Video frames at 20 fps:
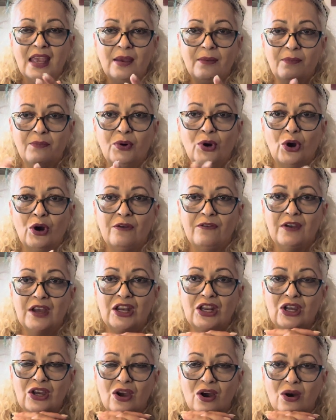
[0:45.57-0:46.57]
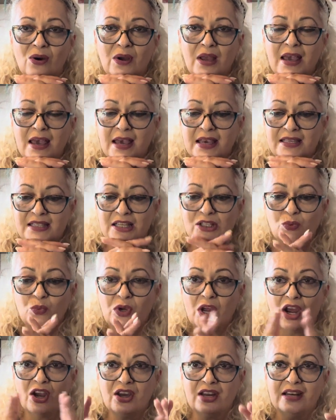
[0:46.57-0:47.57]
per video, since we
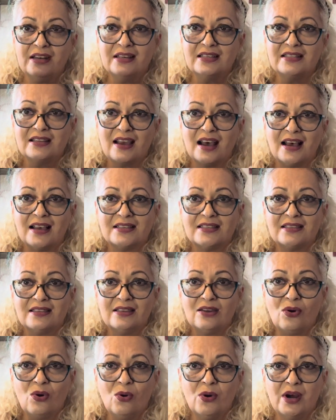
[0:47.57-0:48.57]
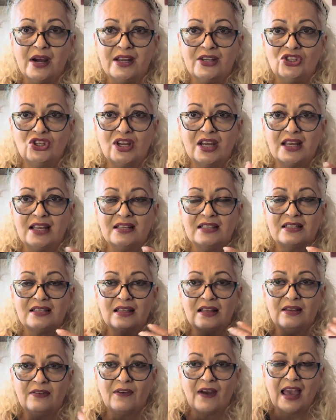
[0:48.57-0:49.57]
are going to discuss the origins,
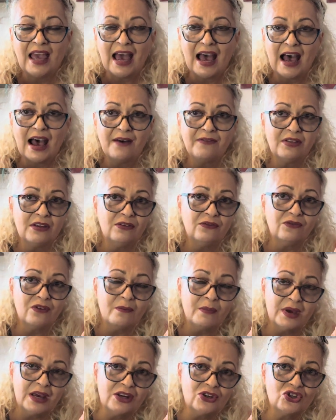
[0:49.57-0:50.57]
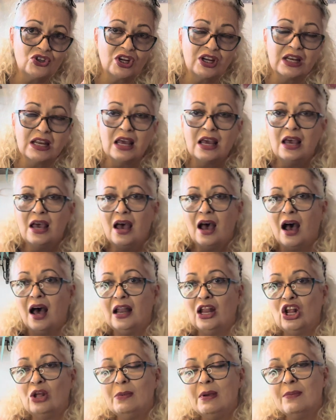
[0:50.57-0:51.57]
if I have the information, a
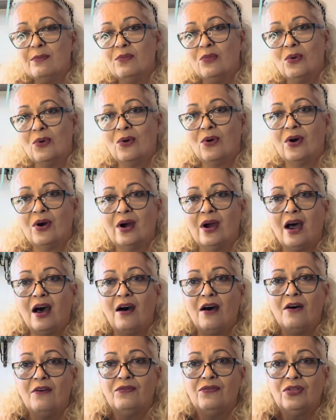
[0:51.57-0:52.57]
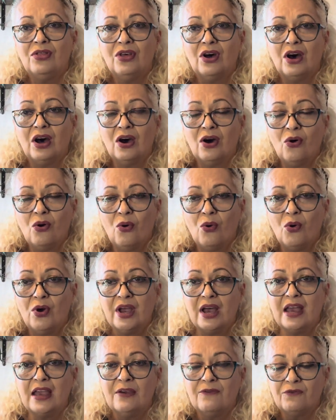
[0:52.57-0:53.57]
little bit more of the Hoya
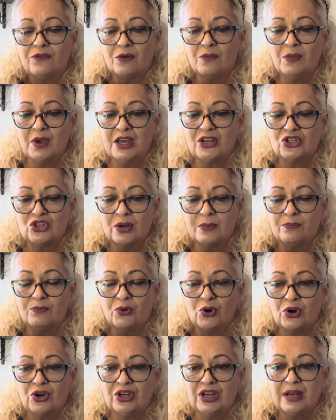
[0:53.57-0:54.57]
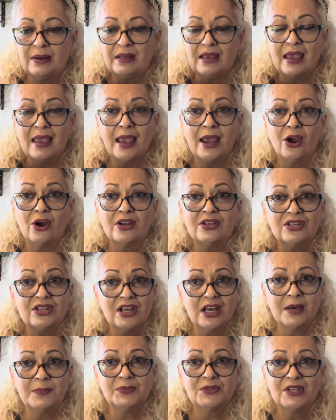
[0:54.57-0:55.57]
information, pertinent care
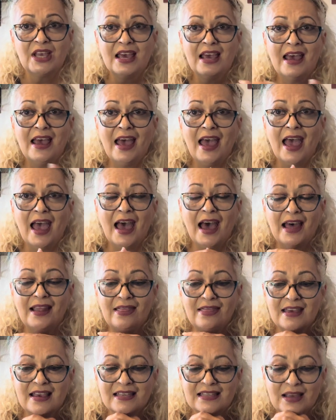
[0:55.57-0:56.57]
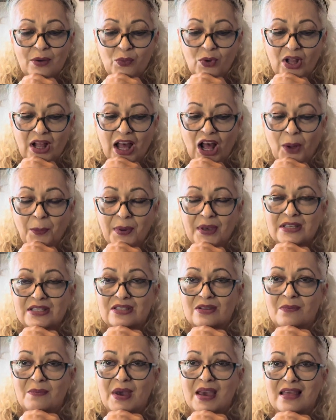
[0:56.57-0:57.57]
tips, and things that will help us to
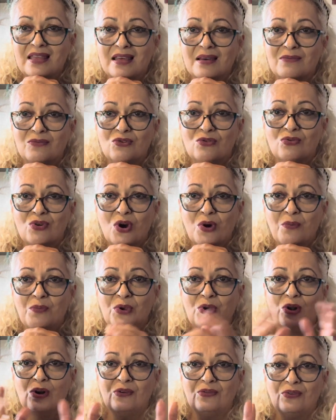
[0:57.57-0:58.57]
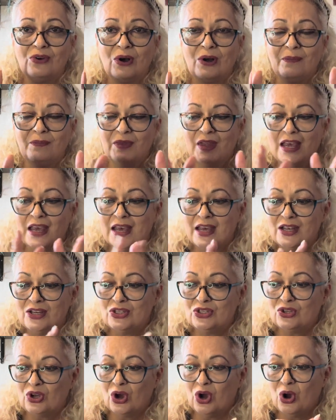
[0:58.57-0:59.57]
make them grow beautiful.
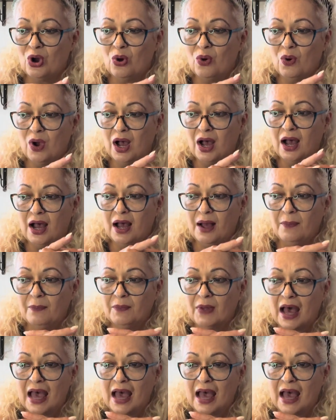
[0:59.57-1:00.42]
So I'm